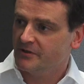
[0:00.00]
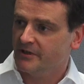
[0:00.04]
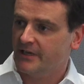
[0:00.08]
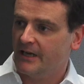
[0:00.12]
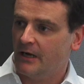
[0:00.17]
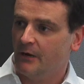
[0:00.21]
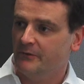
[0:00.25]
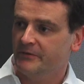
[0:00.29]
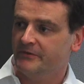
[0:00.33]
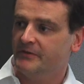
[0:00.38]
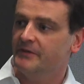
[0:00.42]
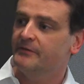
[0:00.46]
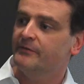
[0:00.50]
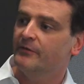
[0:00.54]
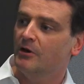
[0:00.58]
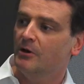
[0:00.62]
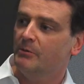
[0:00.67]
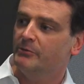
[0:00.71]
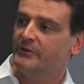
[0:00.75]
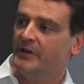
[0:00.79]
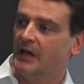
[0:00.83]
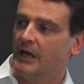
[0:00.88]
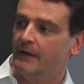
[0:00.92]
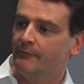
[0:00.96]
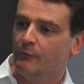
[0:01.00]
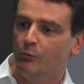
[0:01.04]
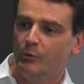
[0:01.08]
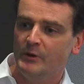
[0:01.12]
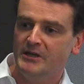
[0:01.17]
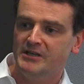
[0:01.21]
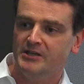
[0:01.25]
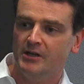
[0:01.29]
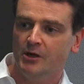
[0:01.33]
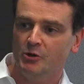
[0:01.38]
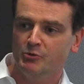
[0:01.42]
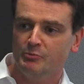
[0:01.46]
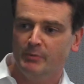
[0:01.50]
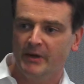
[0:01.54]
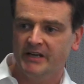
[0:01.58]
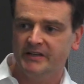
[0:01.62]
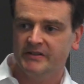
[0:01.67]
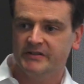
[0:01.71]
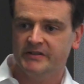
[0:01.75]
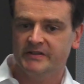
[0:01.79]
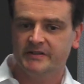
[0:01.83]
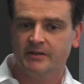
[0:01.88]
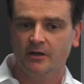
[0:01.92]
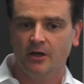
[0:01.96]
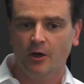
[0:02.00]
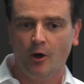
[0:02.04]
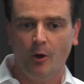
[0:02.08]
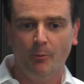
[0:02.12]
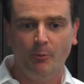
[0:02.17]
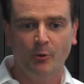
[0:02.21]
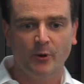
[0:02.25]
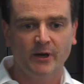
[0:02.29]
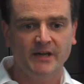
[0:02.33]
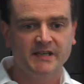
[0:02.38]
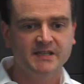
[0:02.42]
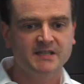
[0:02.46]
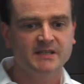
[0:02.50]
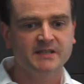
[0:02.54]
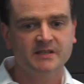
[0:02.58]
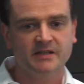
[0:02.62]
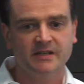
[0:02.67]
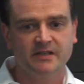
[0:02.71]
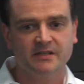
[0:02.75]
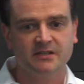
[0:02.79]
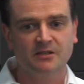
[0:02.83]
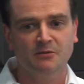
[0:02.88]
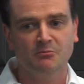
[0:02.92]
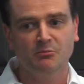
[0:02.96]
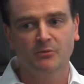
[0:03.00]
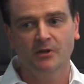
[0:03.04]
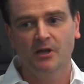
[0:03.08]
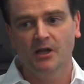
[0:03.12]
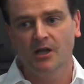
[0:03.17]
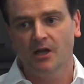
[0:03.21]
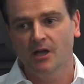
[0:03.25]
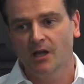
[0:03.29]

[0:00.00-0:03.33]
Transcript: accountancy firms have a window-based operating system